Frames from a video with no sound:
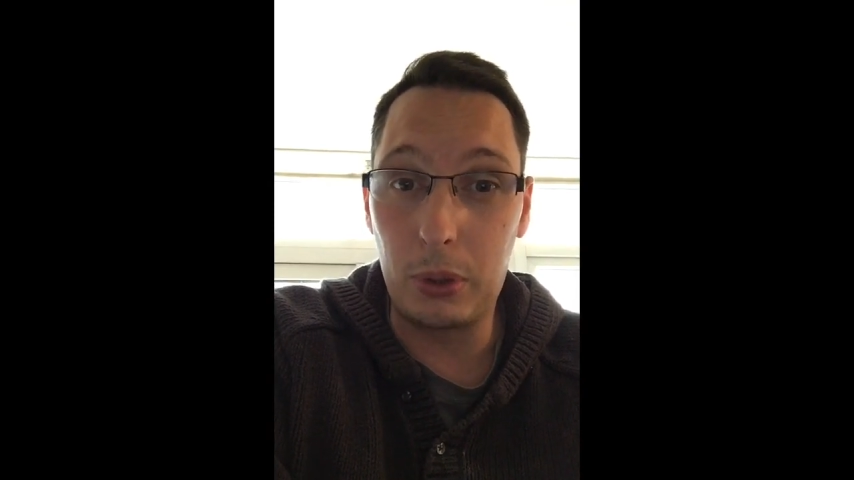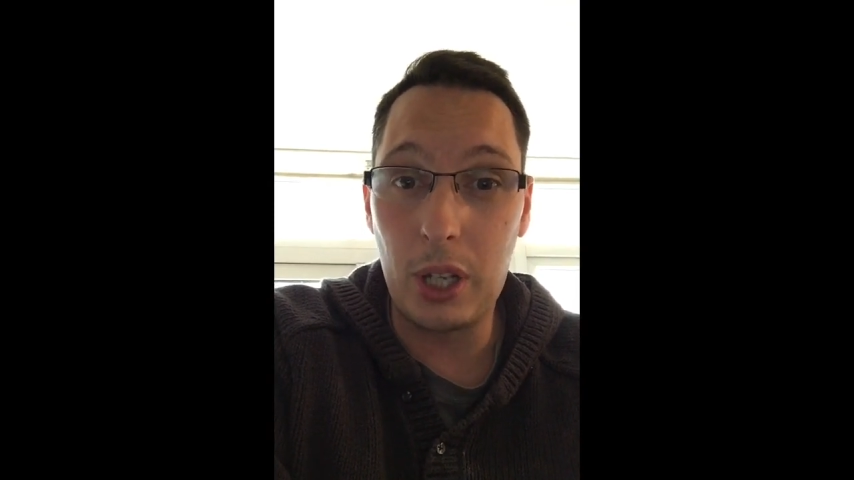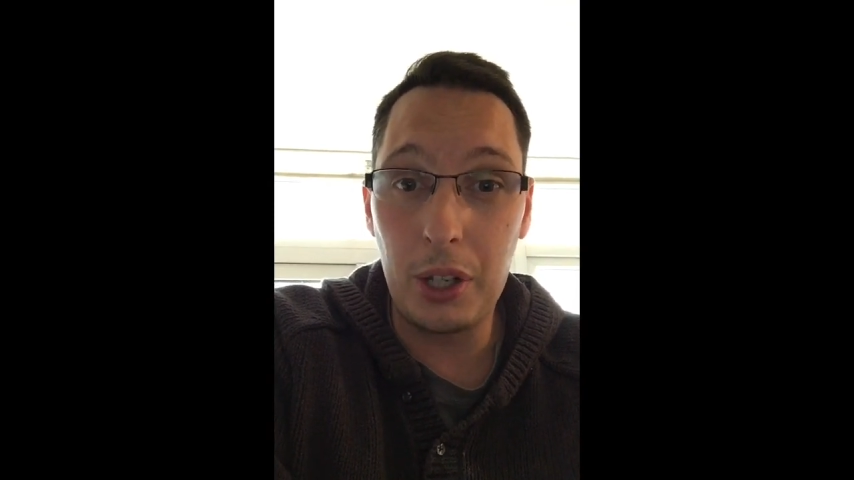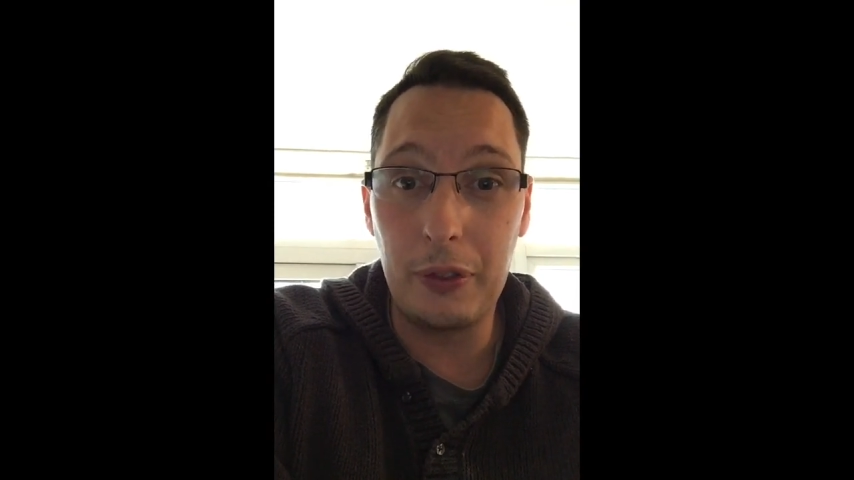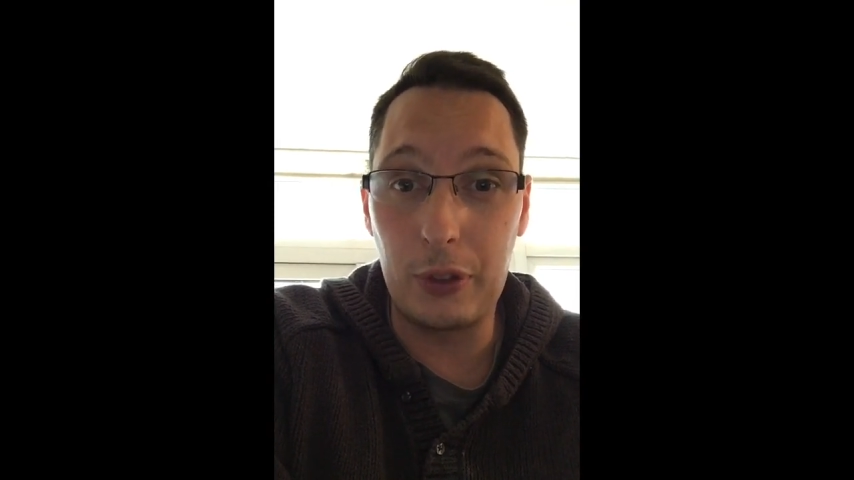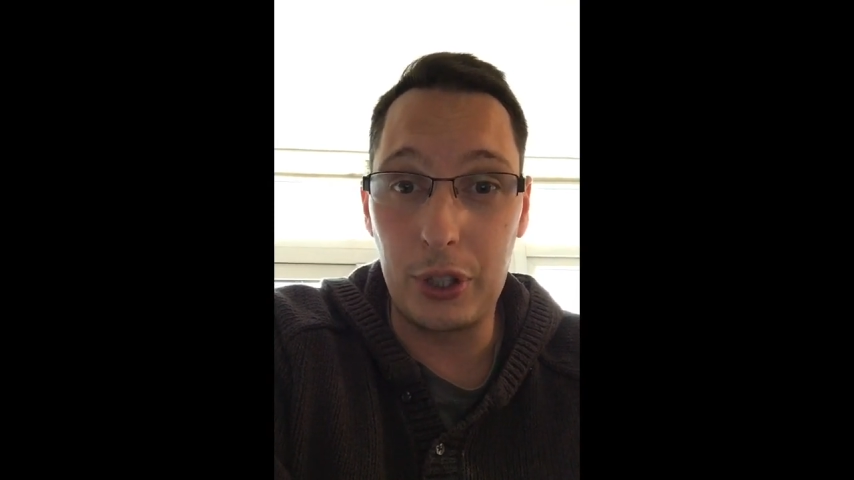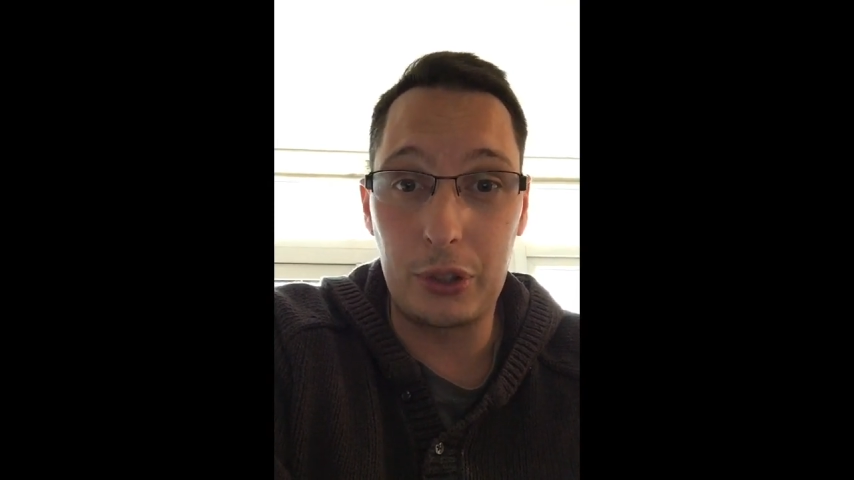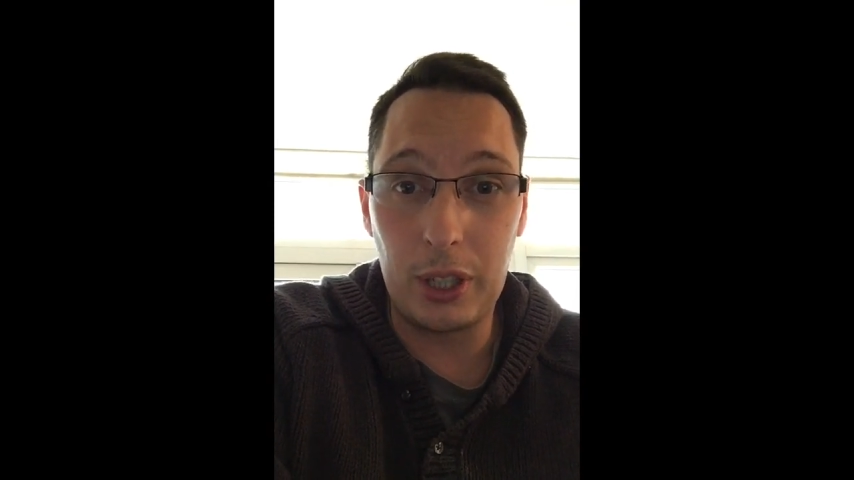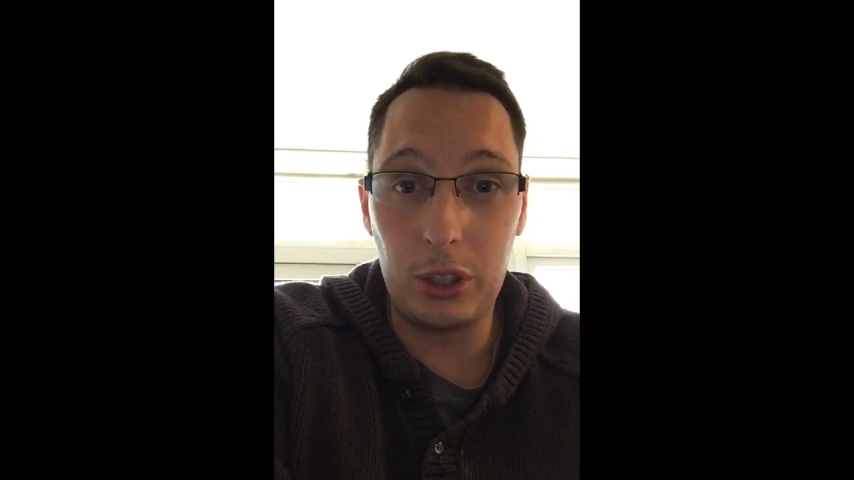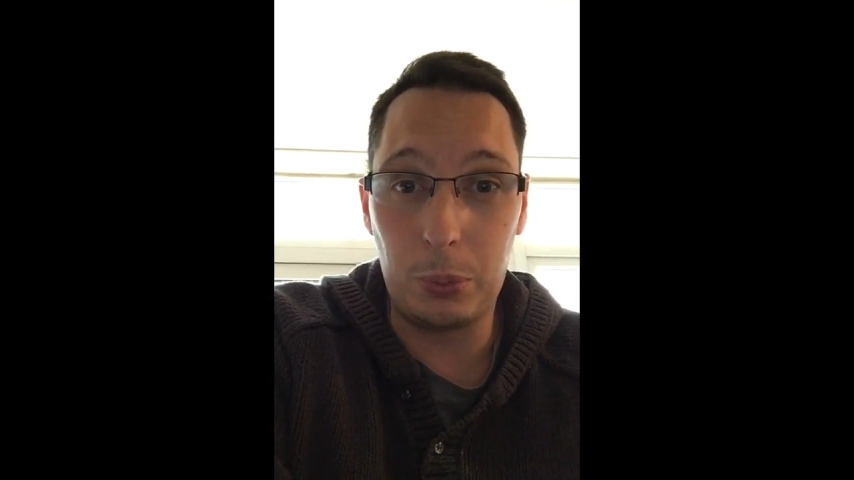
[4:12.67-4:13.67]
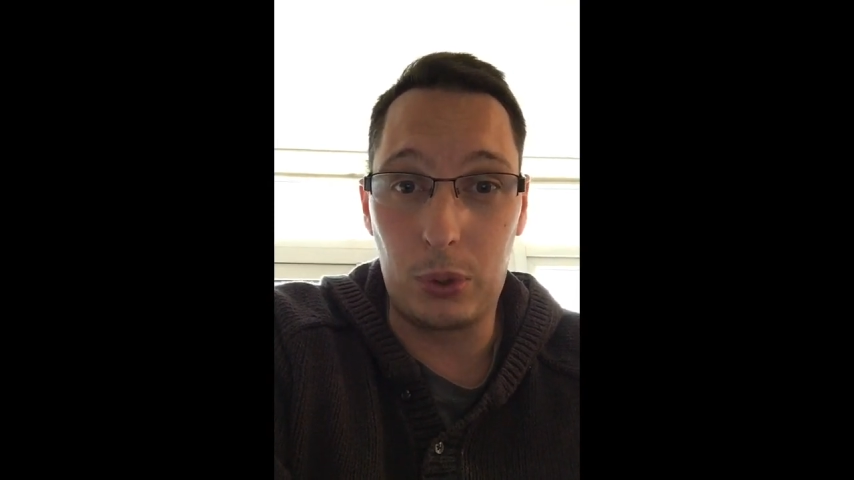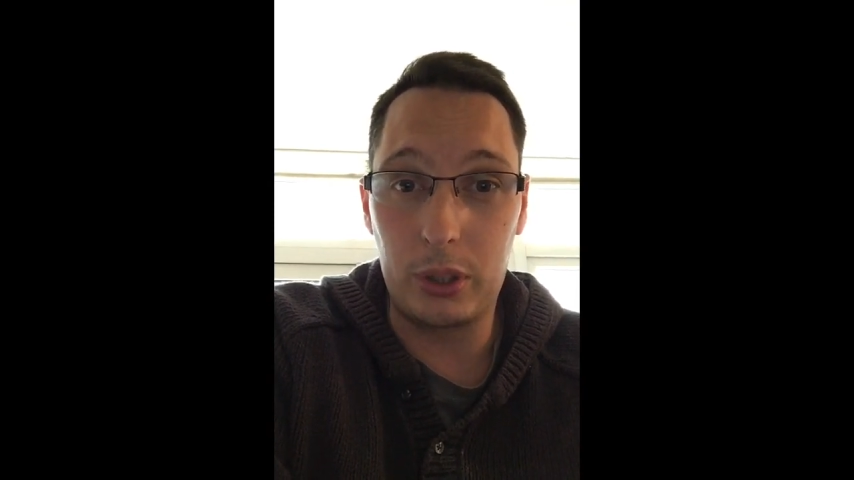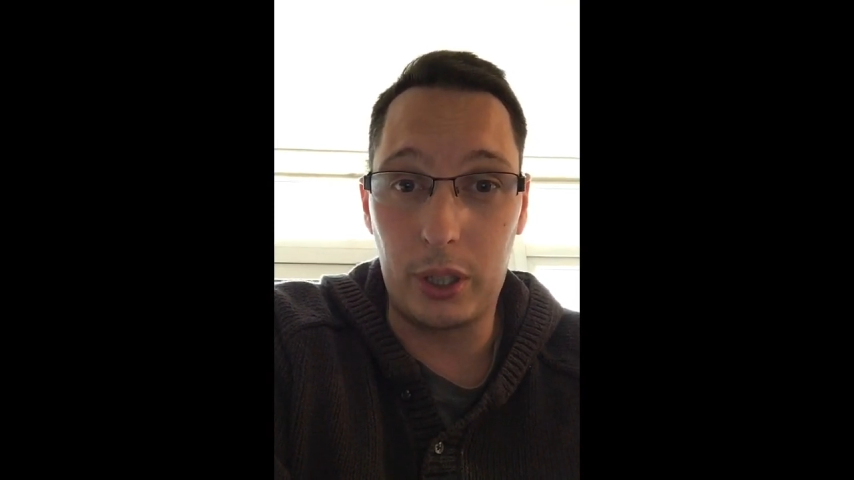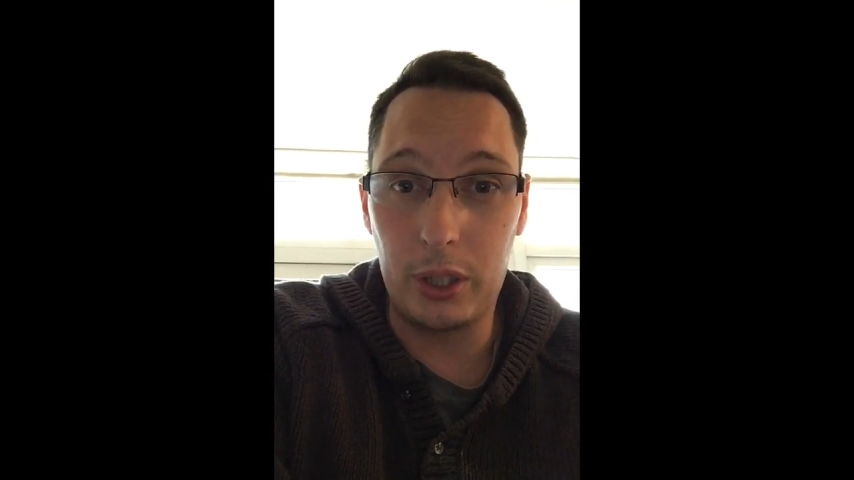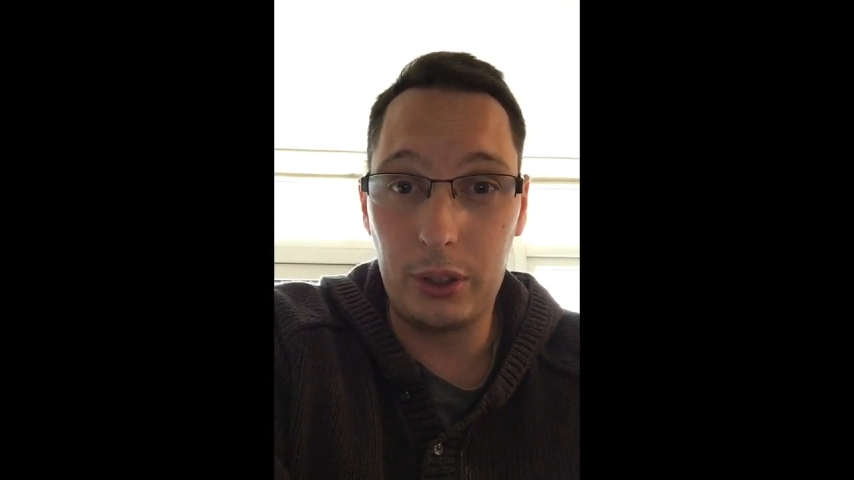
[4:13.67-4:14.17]
can't afford the transport
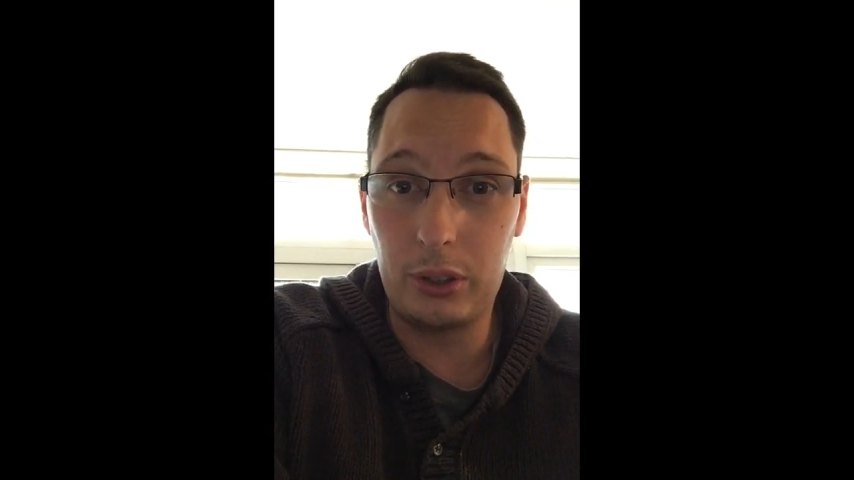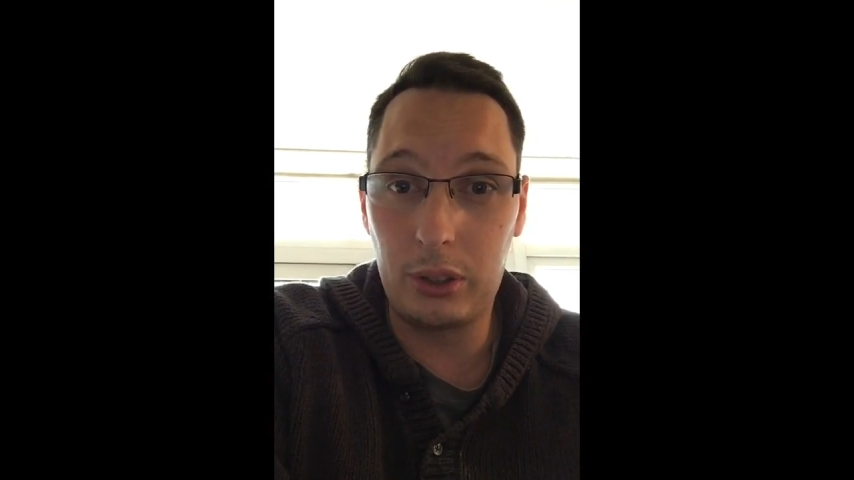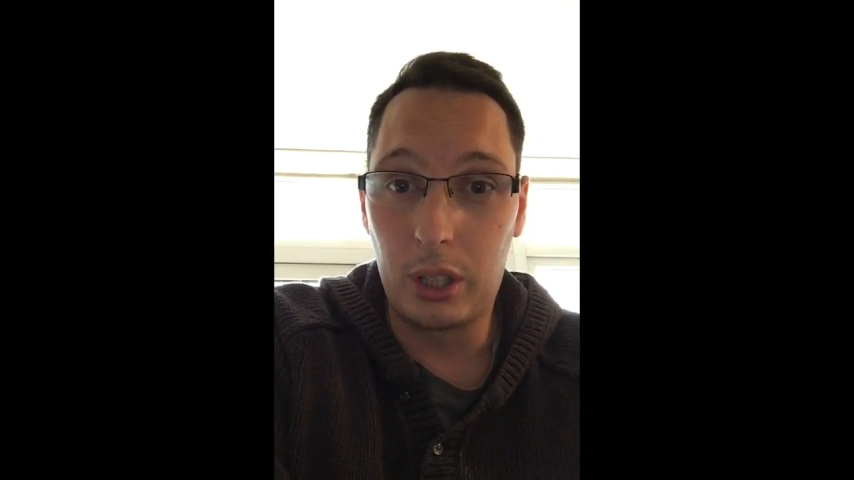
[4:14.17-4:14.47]
costs